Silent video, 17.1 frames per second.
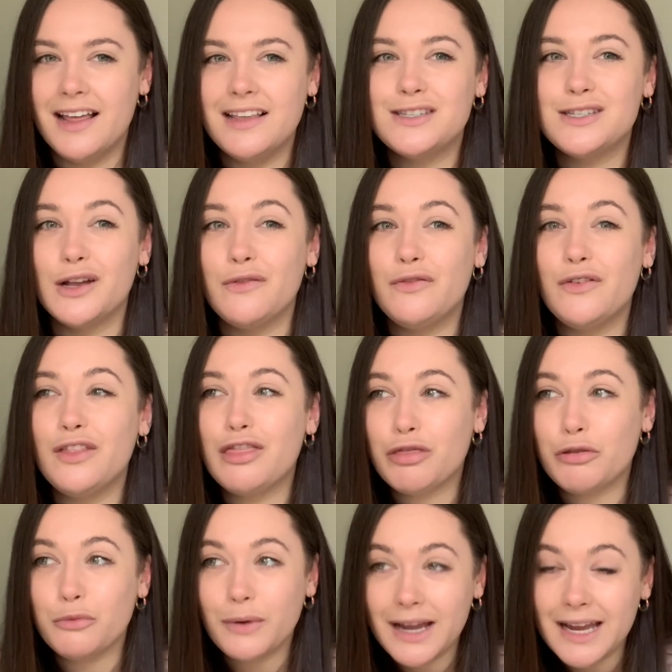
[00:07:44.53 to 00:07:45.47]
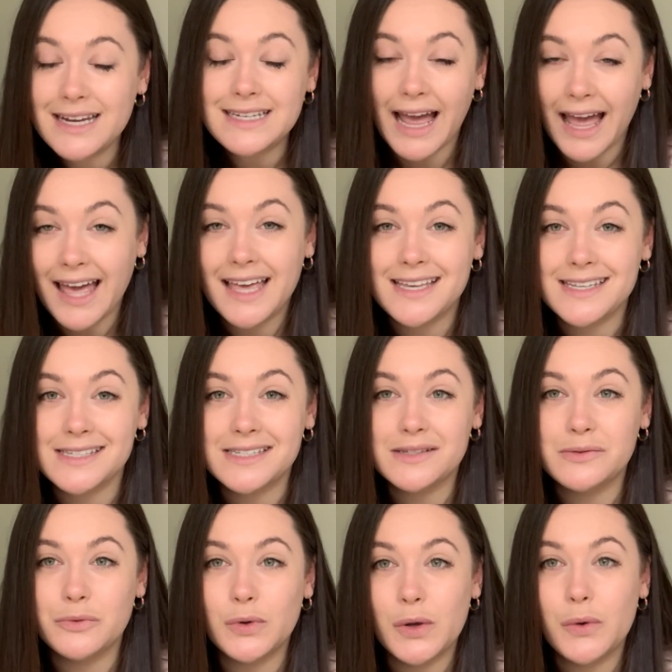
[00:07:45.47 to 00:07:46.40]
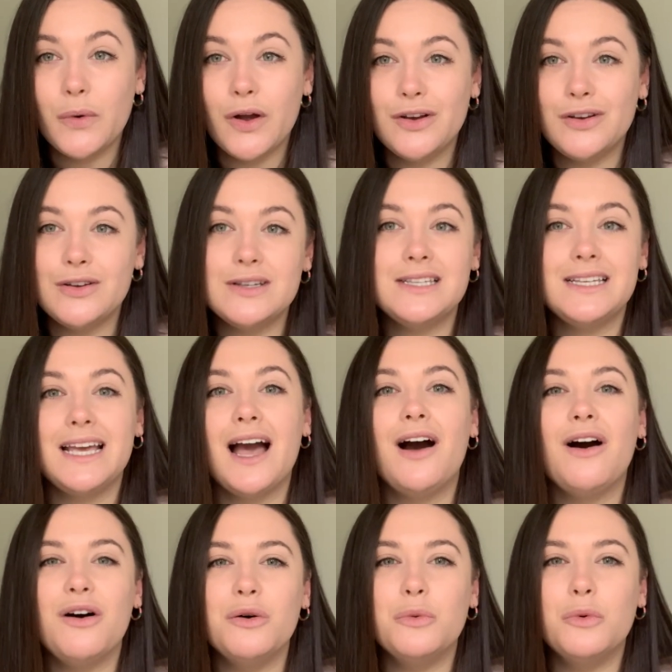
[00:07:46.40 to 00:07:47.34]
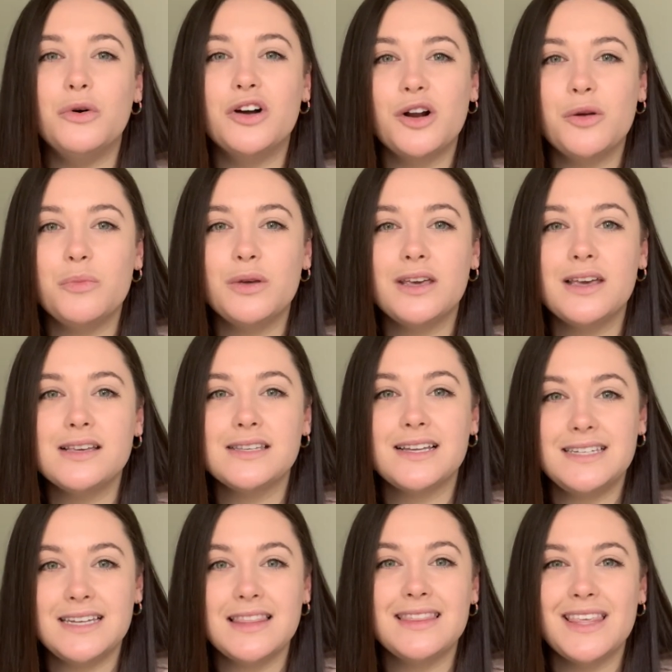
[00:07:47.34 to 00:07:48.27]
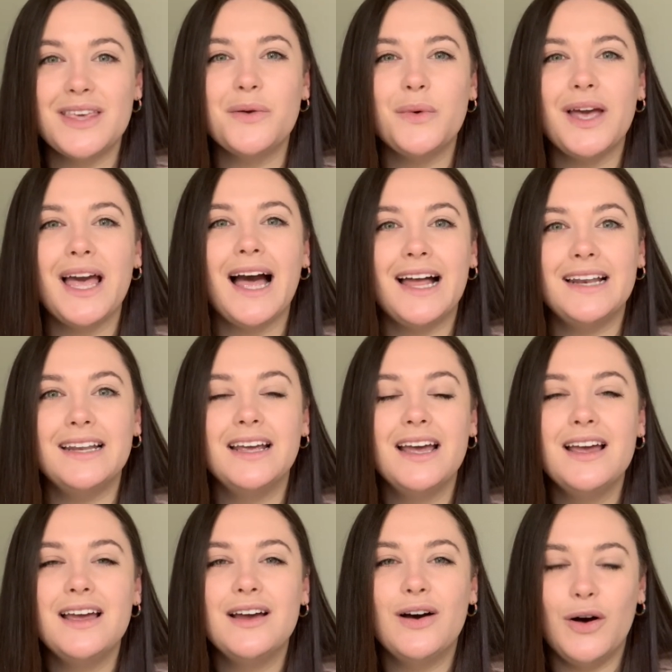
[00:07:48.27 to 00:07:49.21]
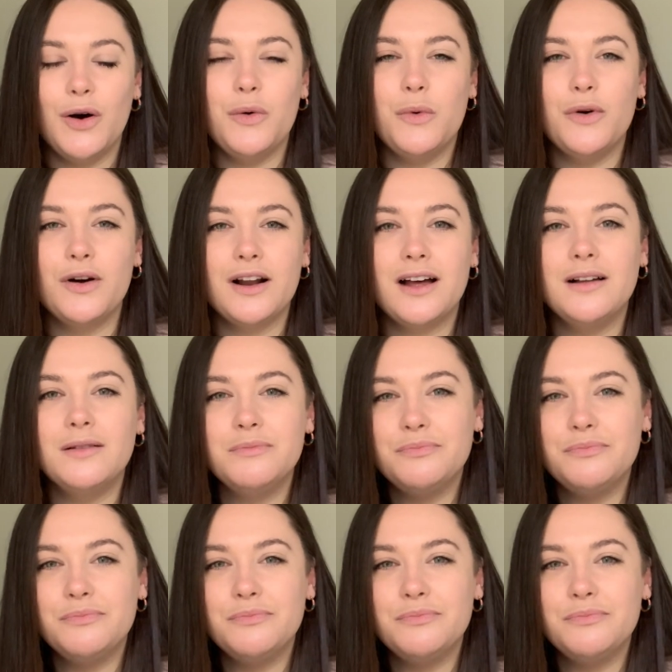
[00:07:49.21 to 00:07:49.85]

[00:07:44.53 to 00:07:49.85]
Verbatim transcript: So for three days, we weren't using our hot water because I didn't think we had hot water.